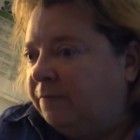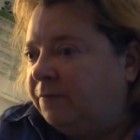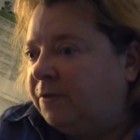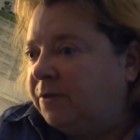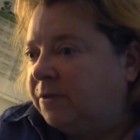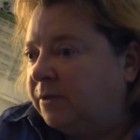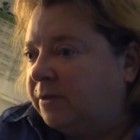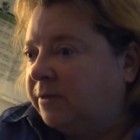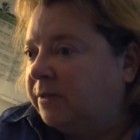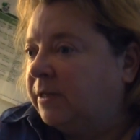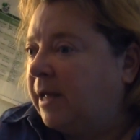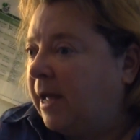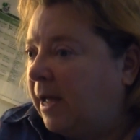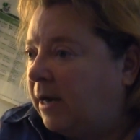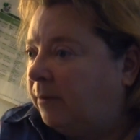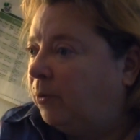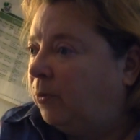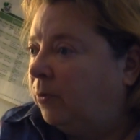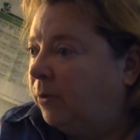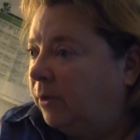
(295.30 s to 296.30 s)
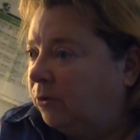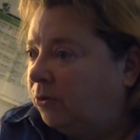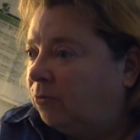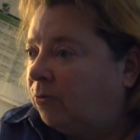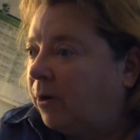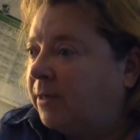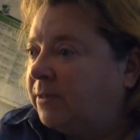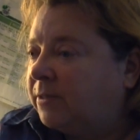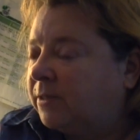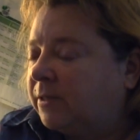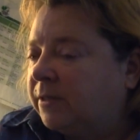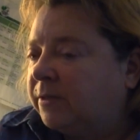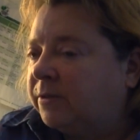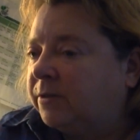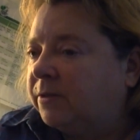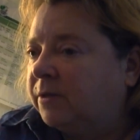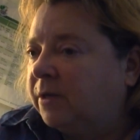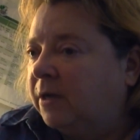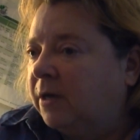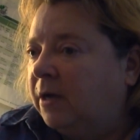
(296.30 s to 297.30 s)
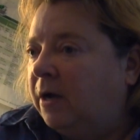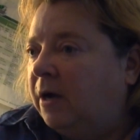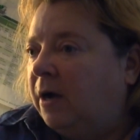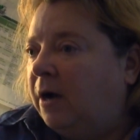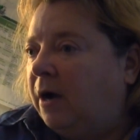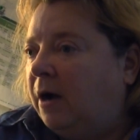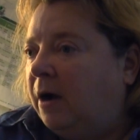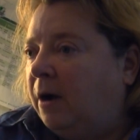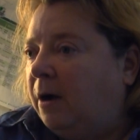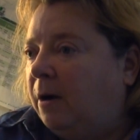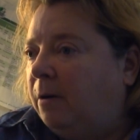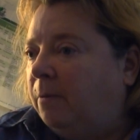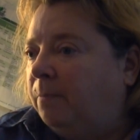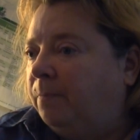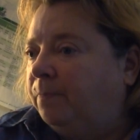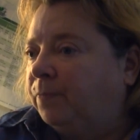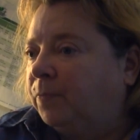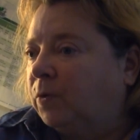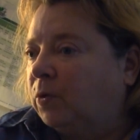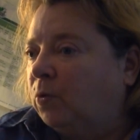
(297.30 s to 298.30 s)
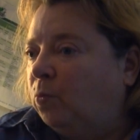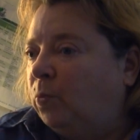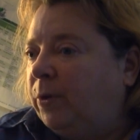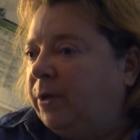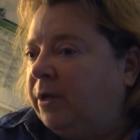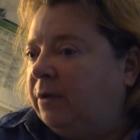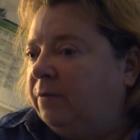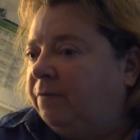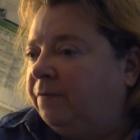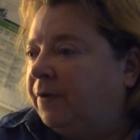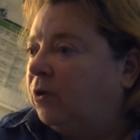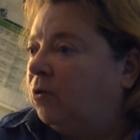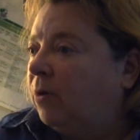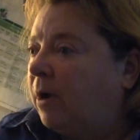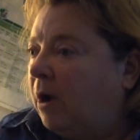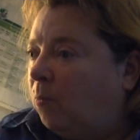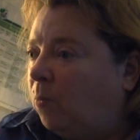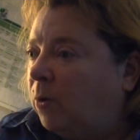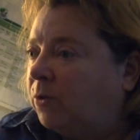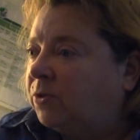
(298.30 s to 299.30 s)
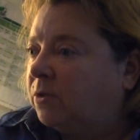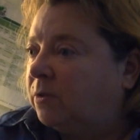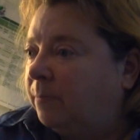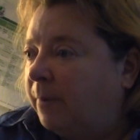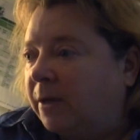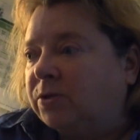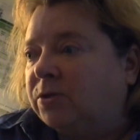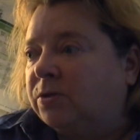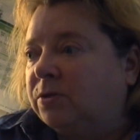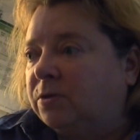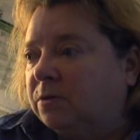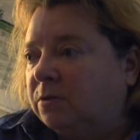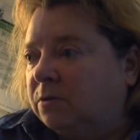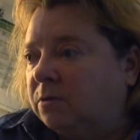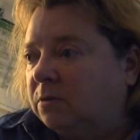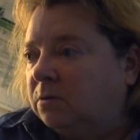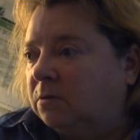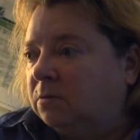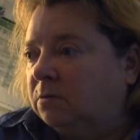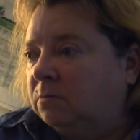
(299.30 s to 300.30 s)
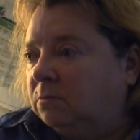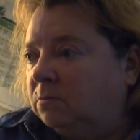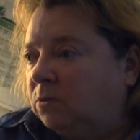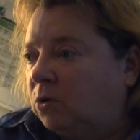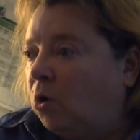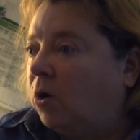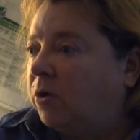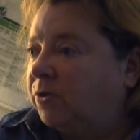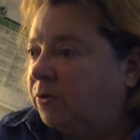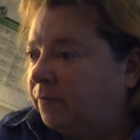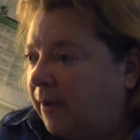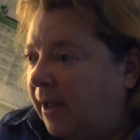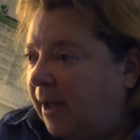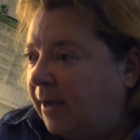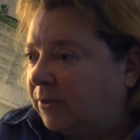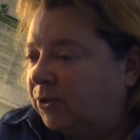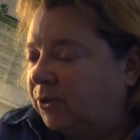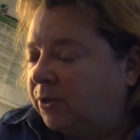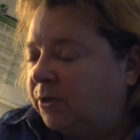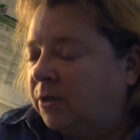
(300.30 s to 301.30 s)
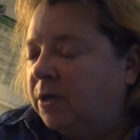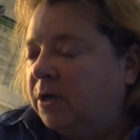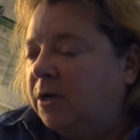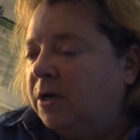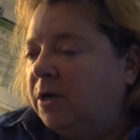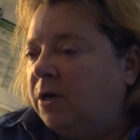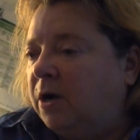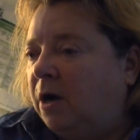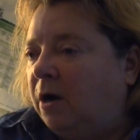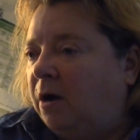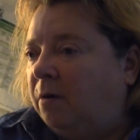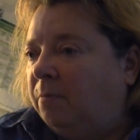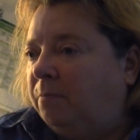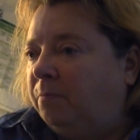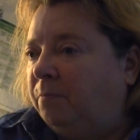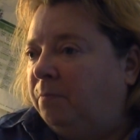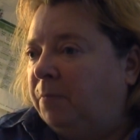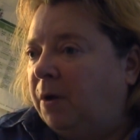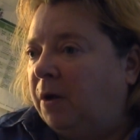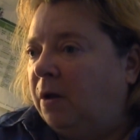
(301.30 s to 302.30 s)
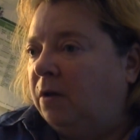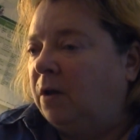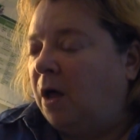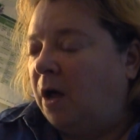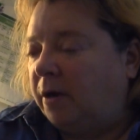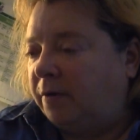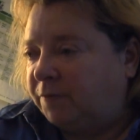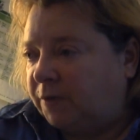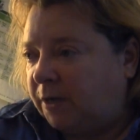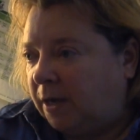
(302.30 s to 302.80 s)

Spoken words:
If this is an animal in crisis, we figure out what's the best cause of action. A lot of